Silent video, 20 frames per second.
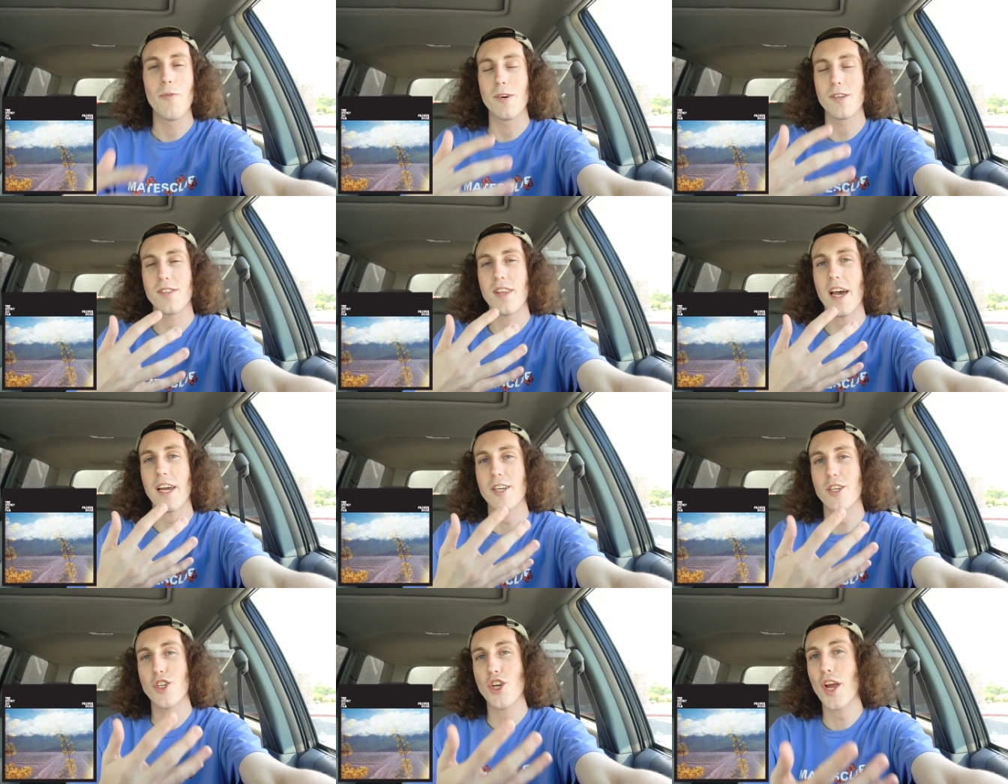was
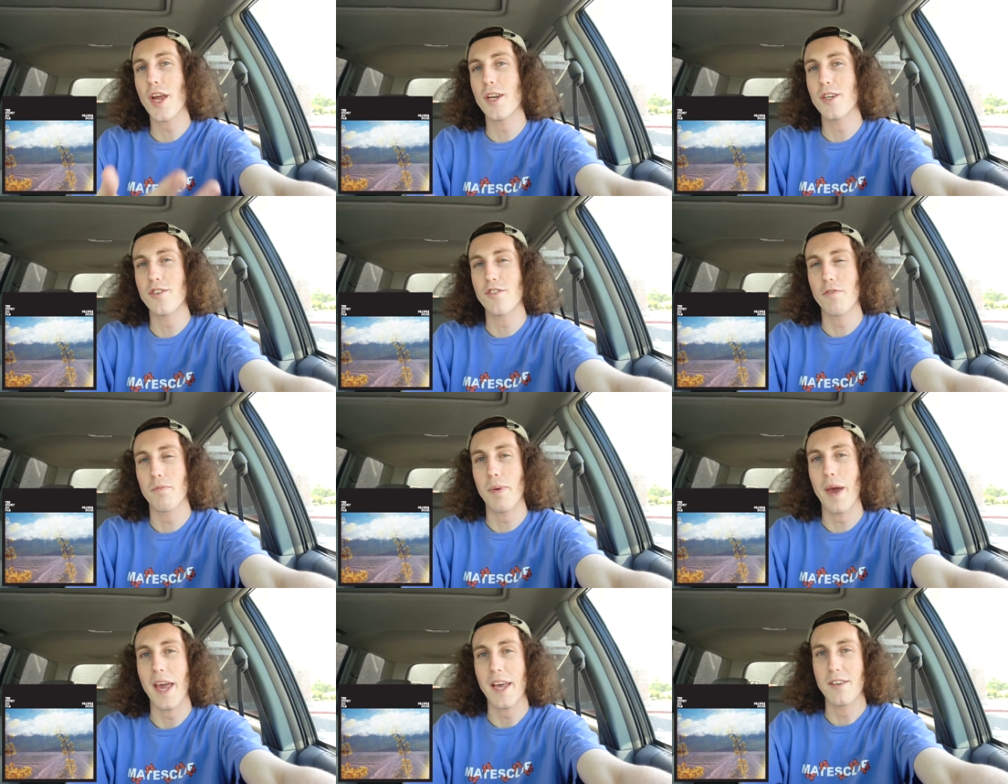that change
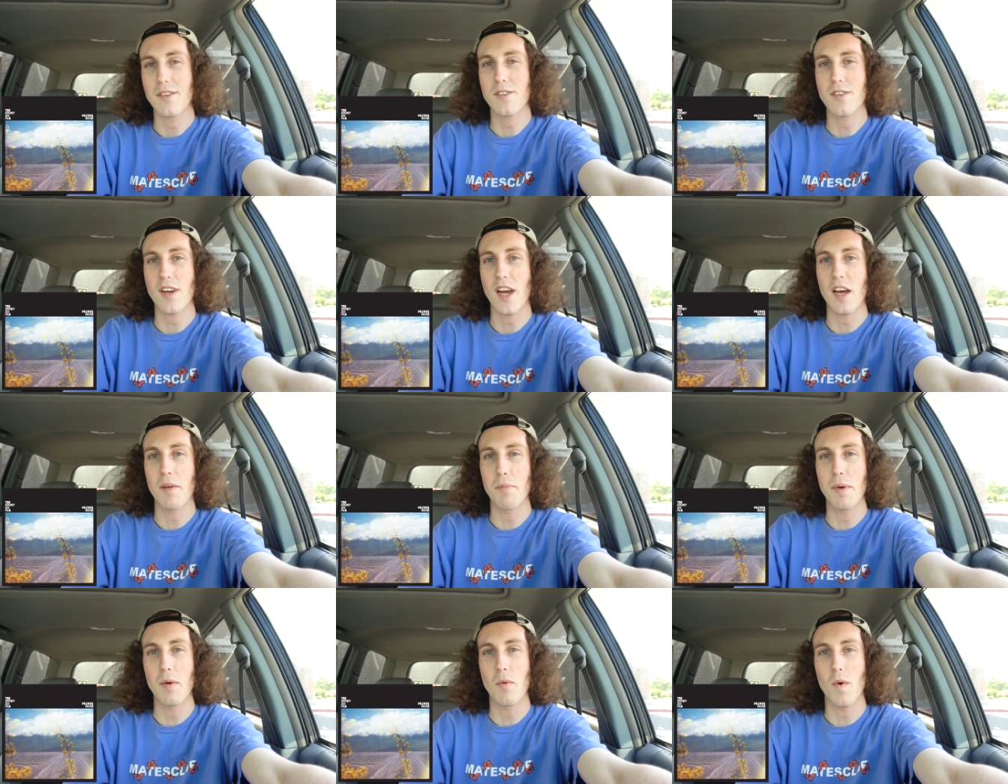of pace that
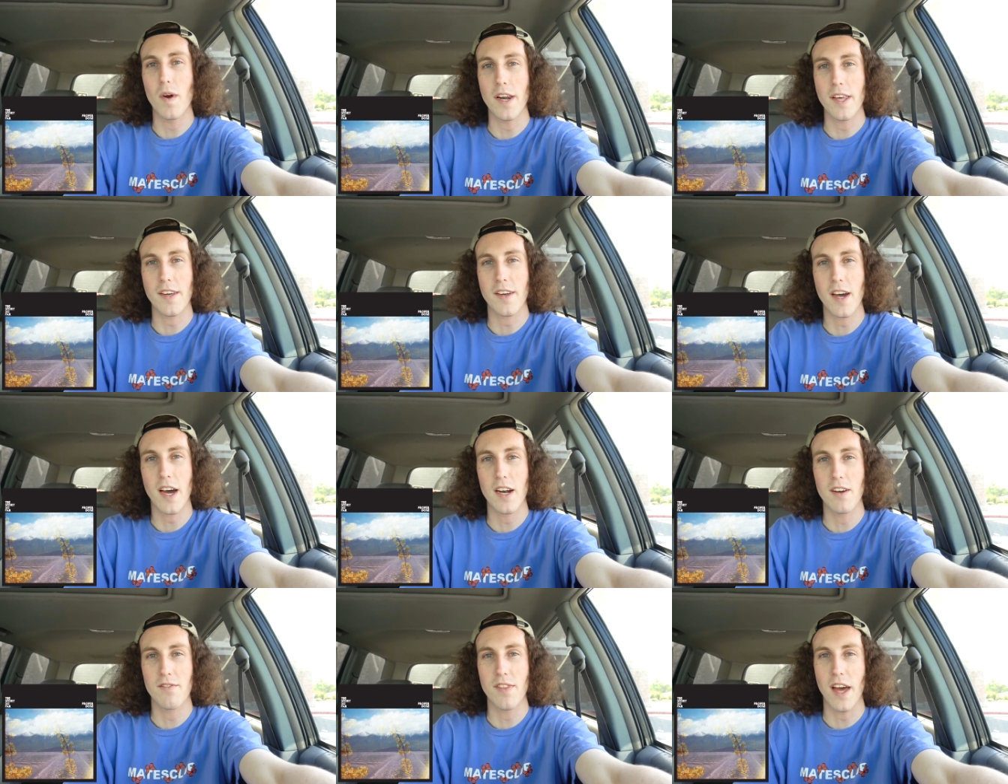I'd been wanting,
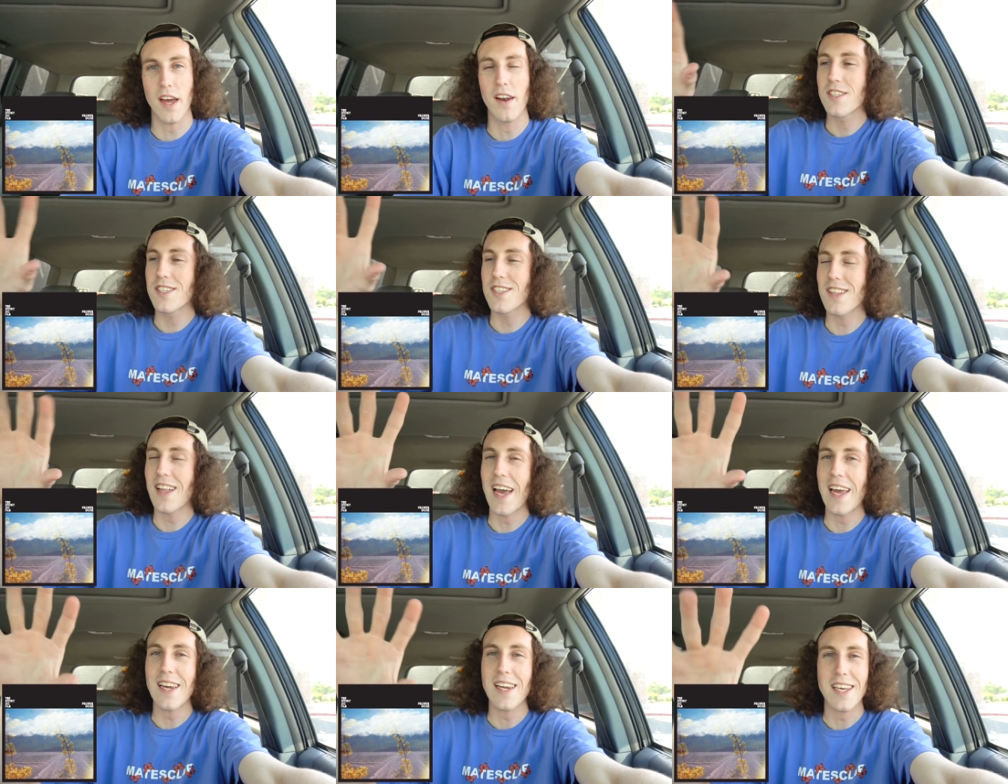kind of that
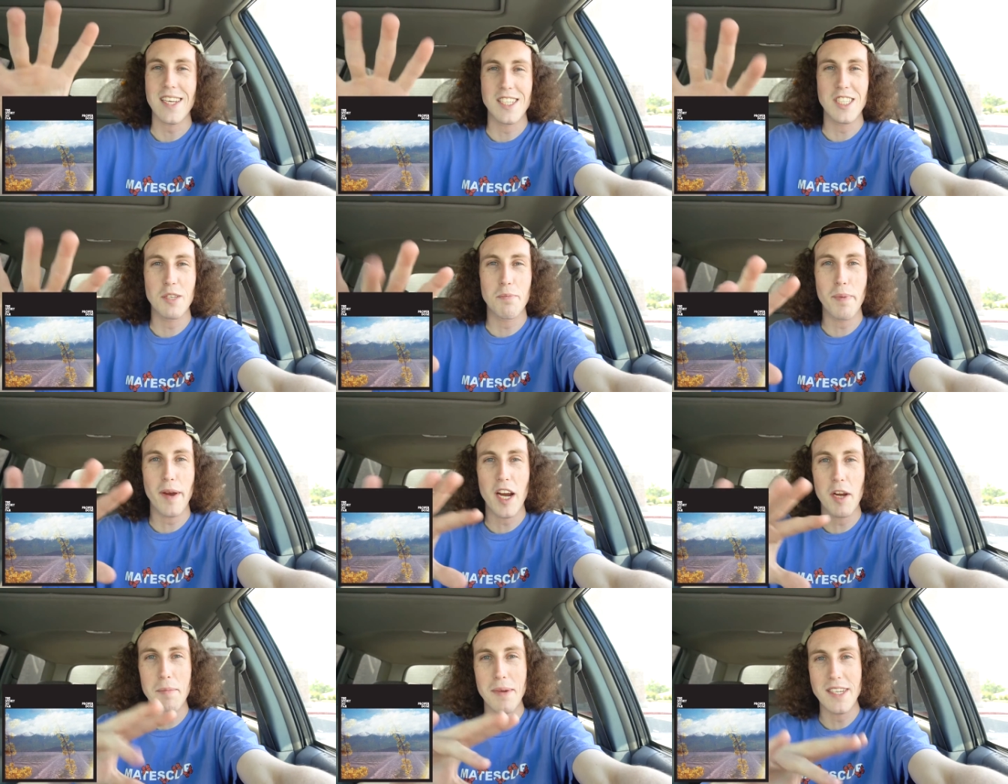slight
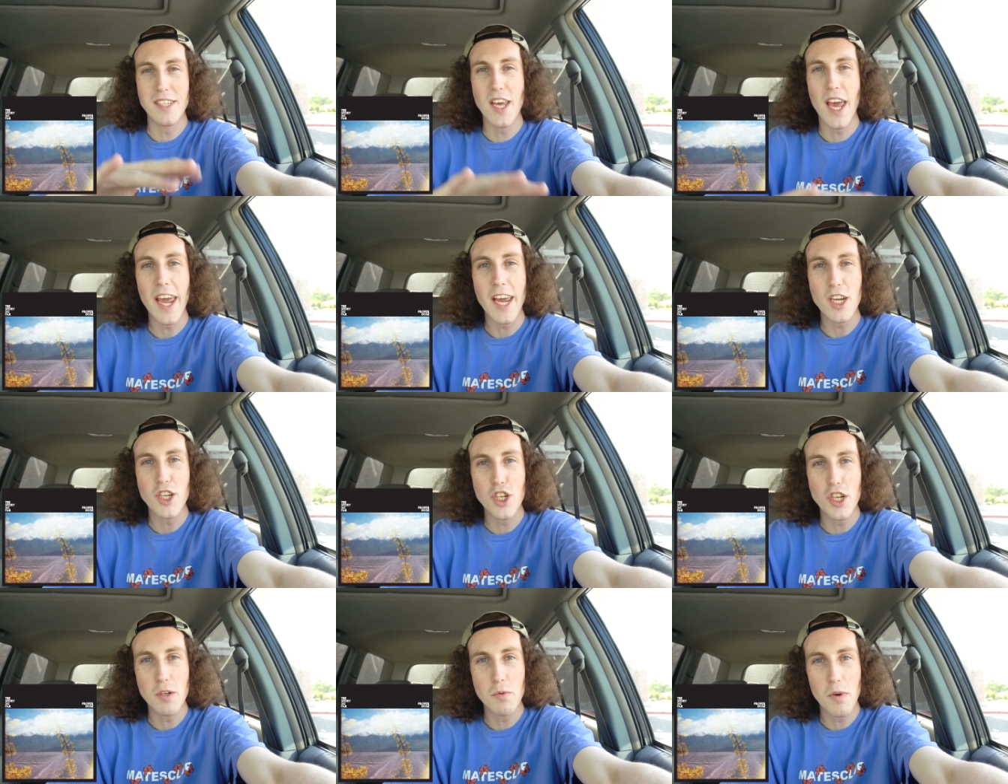
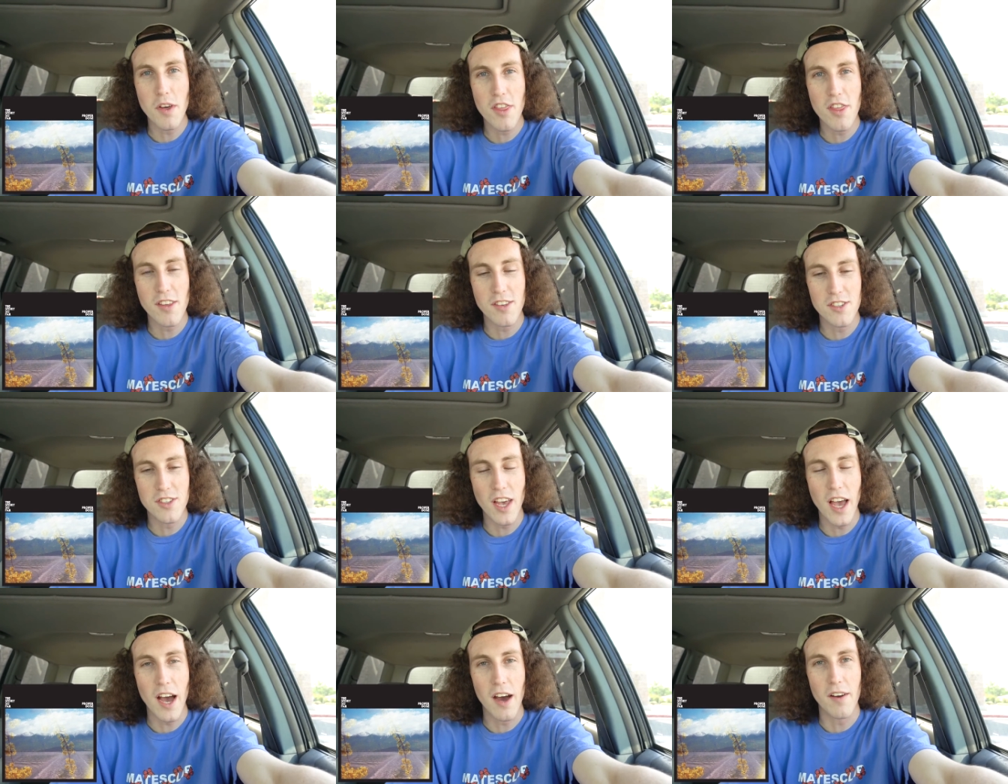experimentation with the
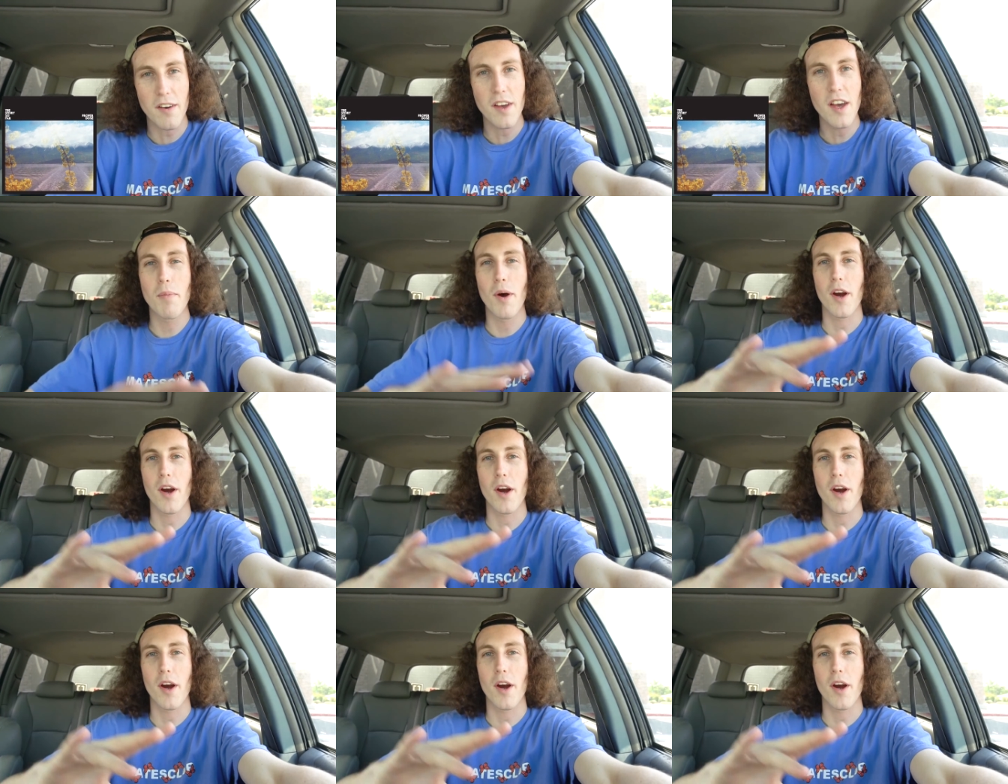sound.